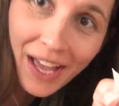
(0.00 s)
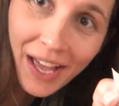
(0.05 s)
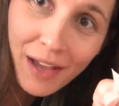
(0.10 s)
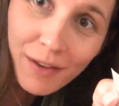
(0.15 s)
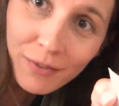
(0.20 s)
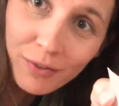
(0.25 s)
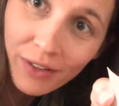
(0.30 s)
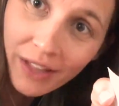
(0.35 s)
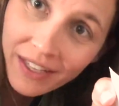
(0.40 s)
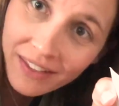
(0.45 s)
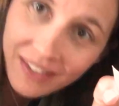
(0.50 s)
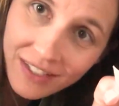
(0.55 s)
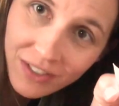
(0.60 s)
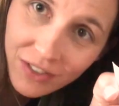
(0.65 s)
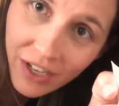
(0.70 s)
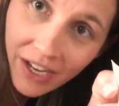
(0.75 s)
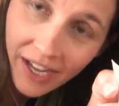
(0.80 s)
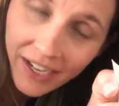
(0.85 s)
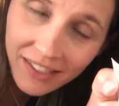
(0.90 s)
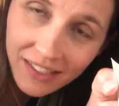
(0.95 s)
If you like these
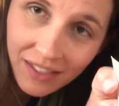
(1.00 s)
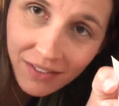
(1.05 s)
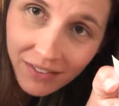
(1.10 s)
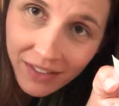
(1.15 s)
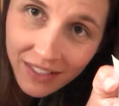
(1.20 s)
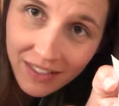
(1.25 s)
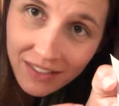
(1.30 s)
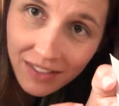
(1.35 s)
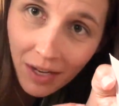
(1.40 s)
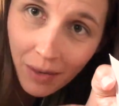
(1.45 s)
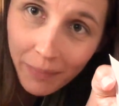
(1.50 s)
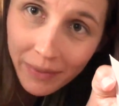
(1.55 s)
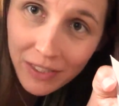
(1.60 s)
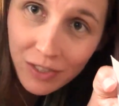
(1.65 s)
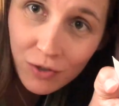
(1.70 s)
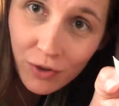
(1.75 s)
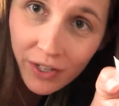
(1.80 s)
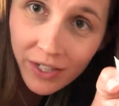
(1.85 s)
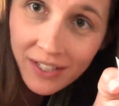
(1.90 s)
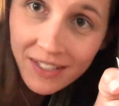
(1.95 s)
activities, come
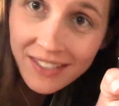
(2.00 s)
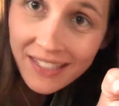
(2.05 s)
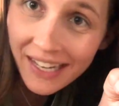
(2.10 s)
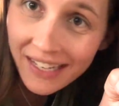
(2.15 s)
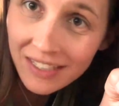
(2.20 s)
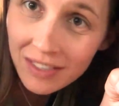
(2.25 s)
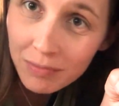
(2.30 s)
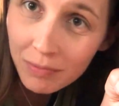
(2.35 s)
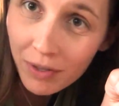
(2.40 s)
and join us next